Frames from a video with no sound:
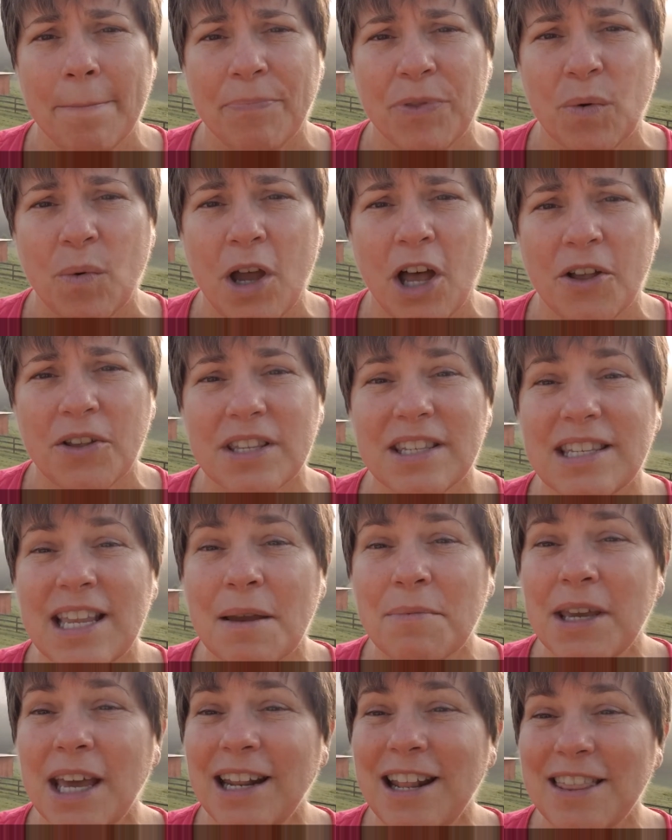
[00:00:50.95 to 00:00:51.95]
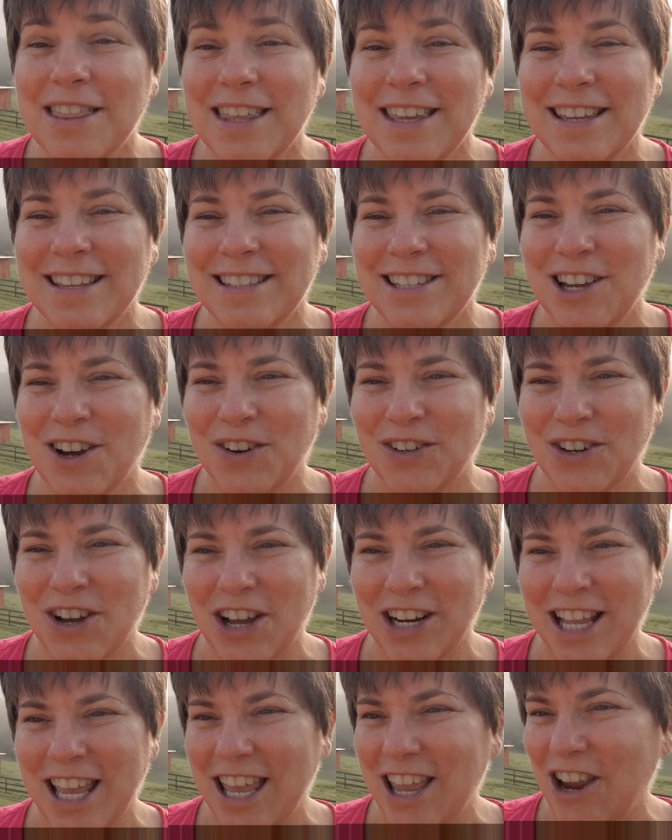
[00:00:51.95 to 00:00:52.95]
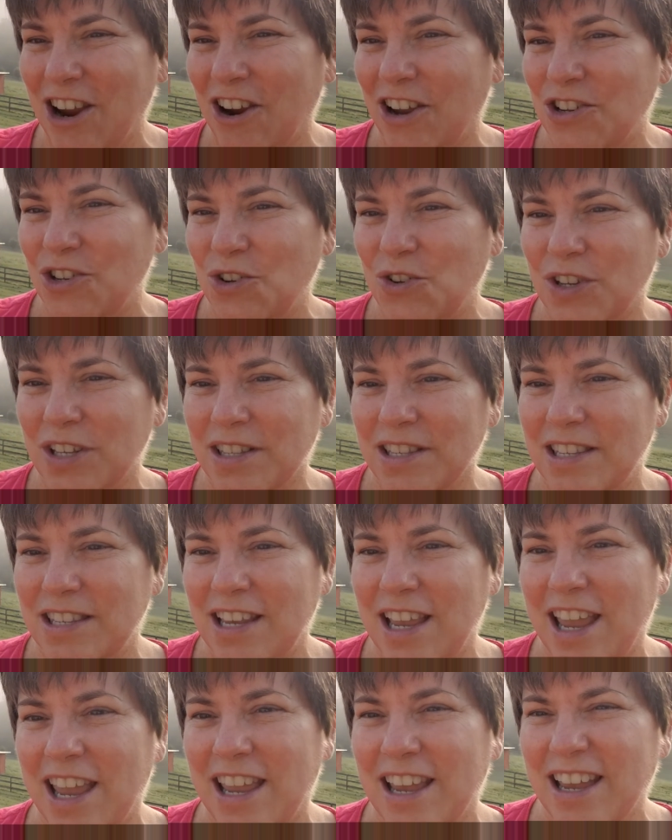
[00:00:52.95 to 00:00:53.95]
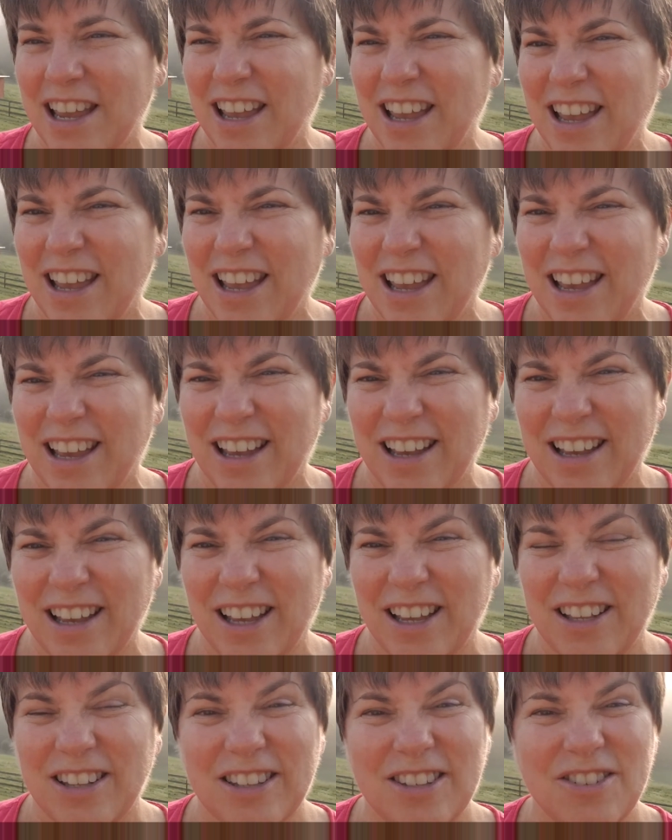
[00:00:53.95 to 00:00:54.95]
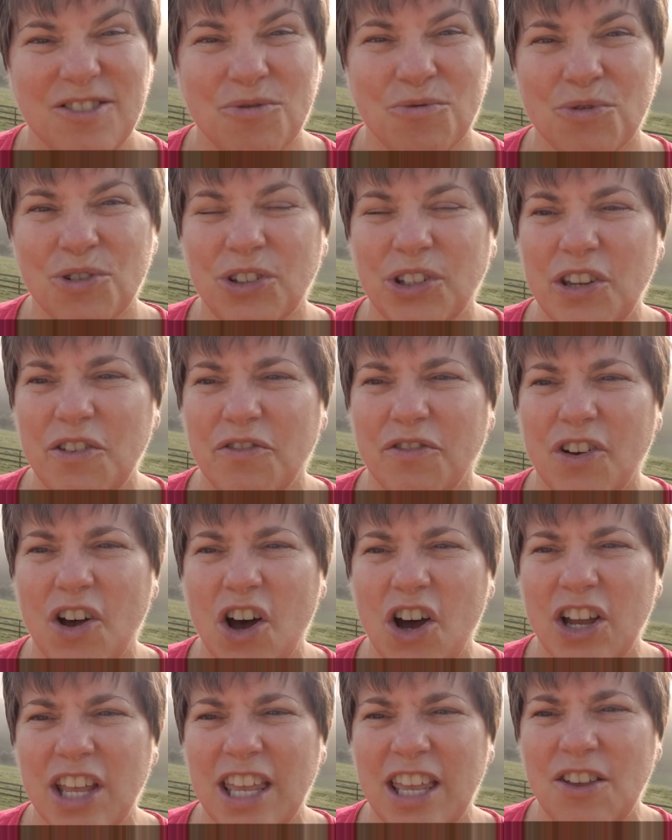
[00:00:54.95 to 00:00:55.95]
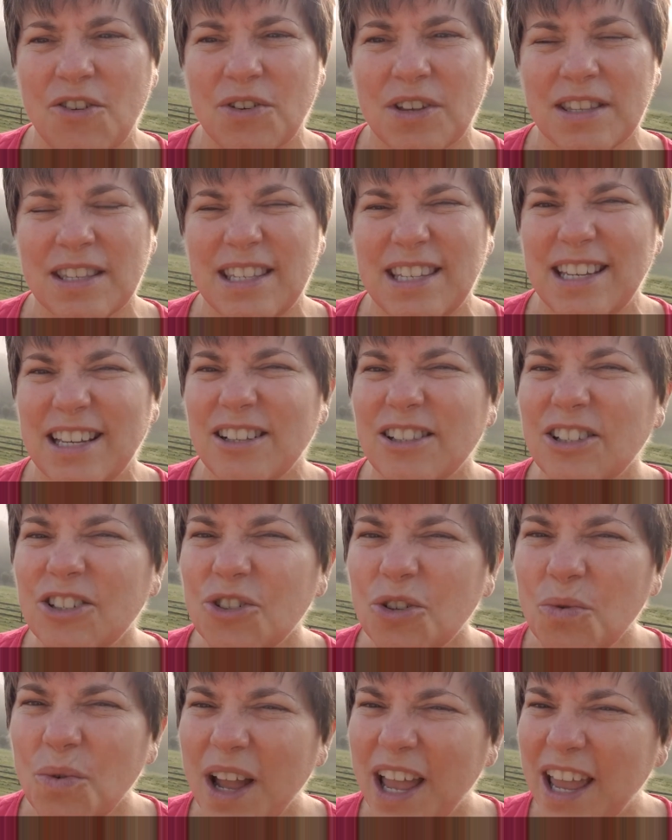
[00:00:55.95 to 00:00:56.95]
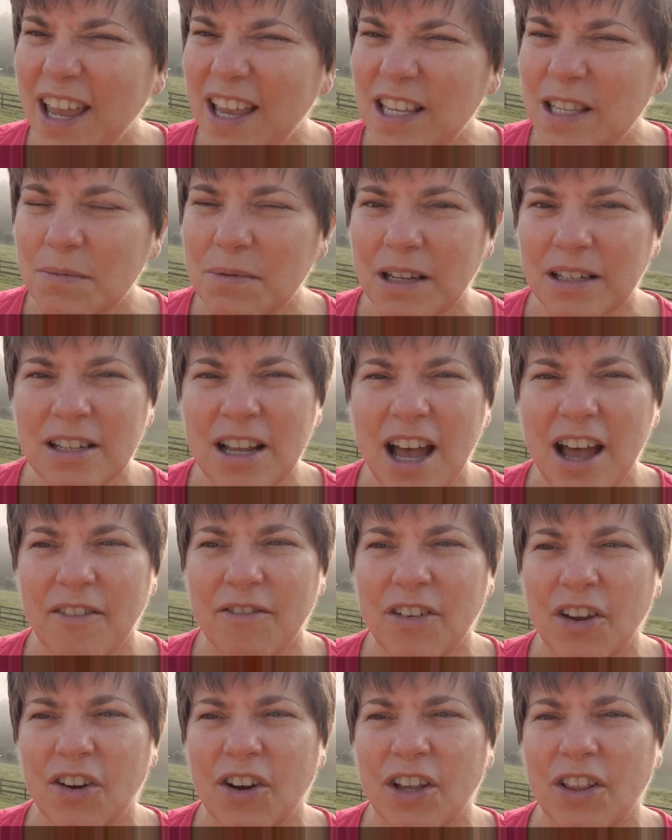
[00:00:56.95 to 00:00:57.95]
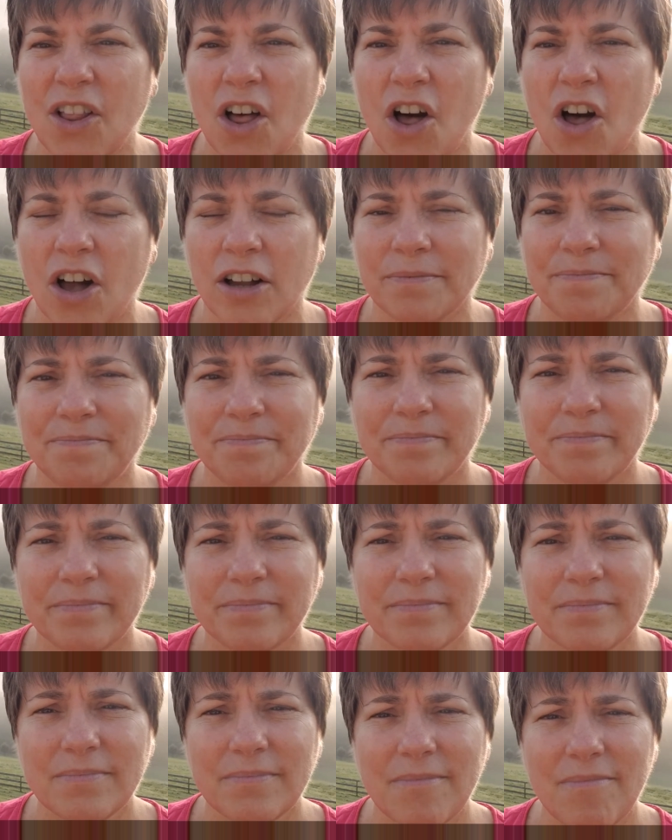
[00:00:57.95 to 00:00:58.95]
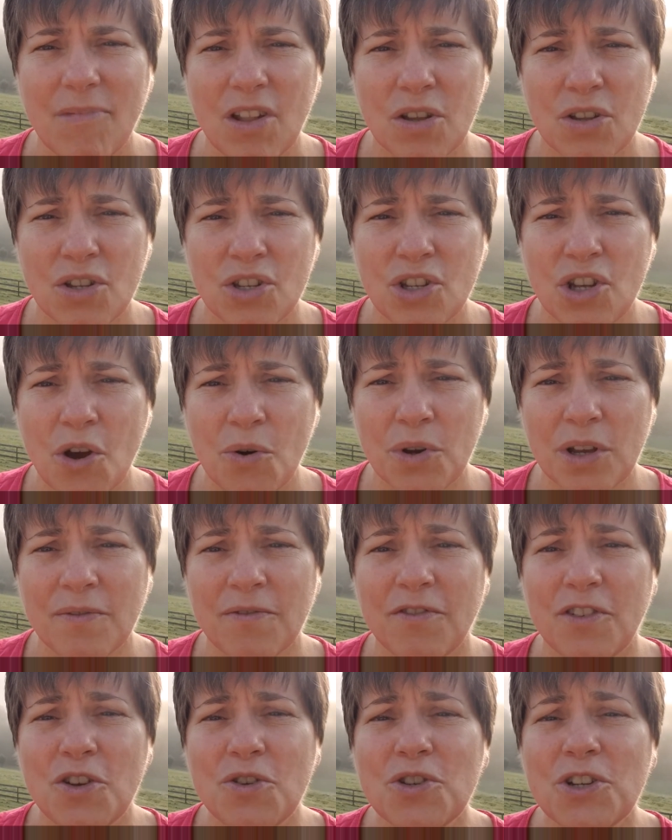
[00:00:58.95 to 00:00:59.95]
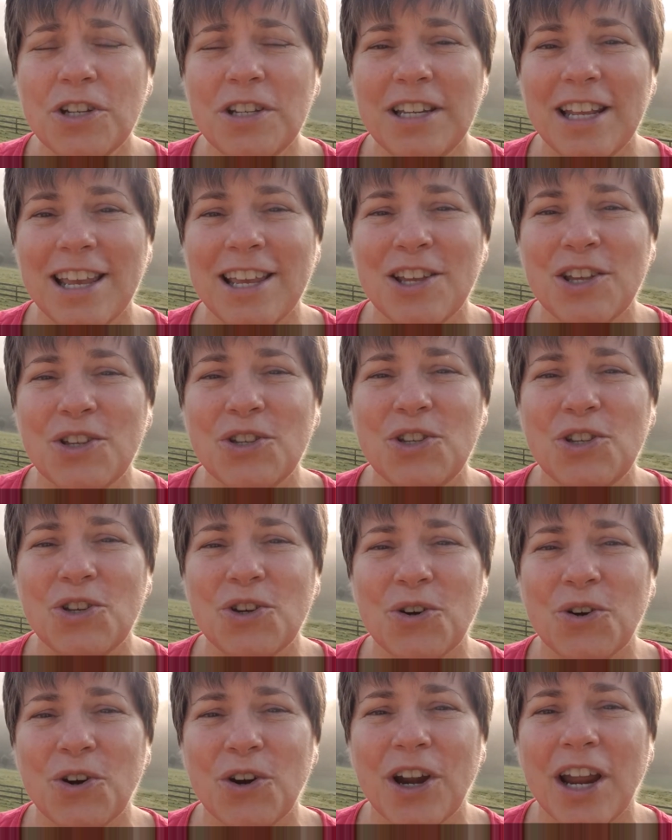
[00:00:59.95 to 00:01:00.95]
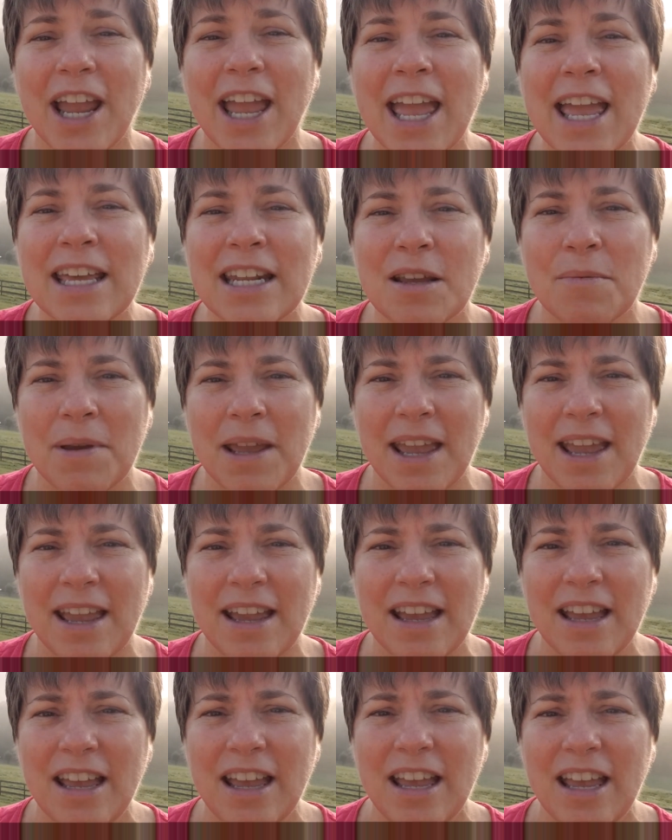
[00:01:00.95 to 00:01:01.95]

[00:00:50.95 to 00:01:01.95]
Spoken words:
Well, same kind of thing is going on here, as you can see. It's really foggy. You can see a little ways, but not very long. So confusion is your enemy.